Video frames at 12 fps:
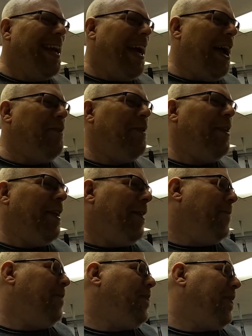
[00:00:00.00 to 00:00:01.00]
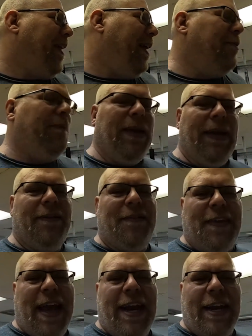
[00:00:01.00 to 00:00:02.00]
I would be
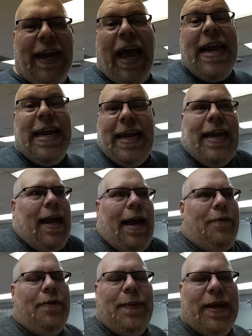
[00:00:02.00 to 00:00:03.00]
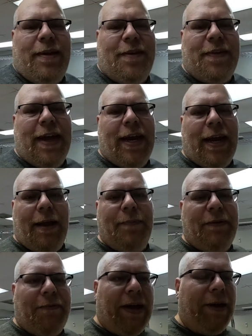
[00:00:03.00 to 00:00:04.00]
ecstatic. 90, I would be ecstatic. I'd
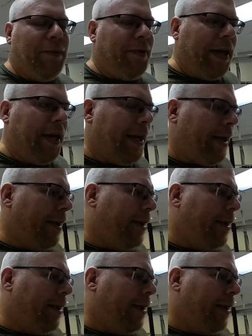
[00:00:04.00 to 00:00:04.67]
be fine with 90.